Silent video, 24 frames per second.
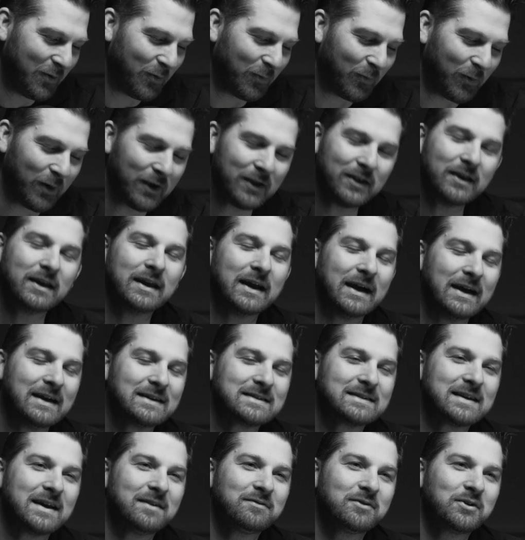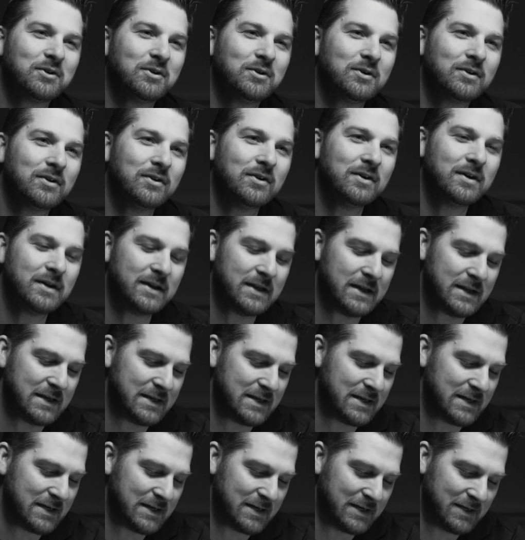what you guys have going on,
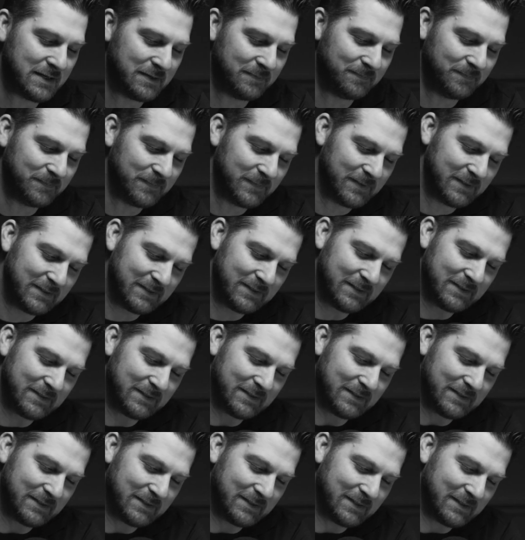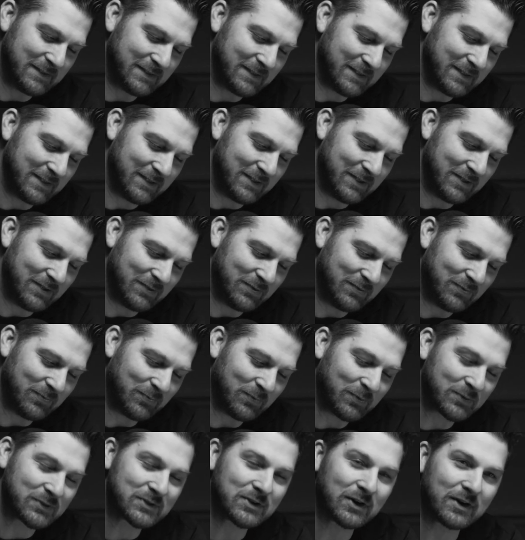and
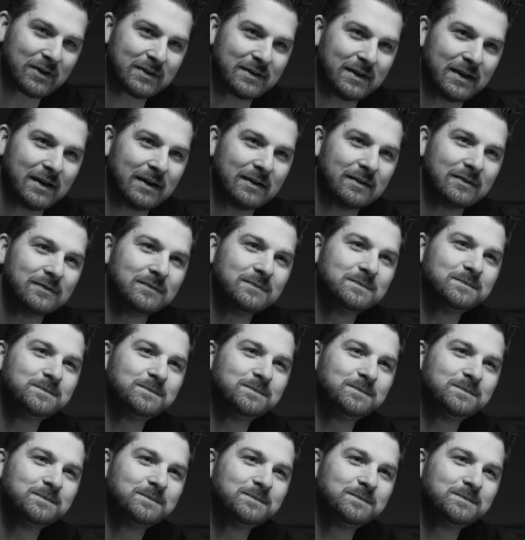we'll start there.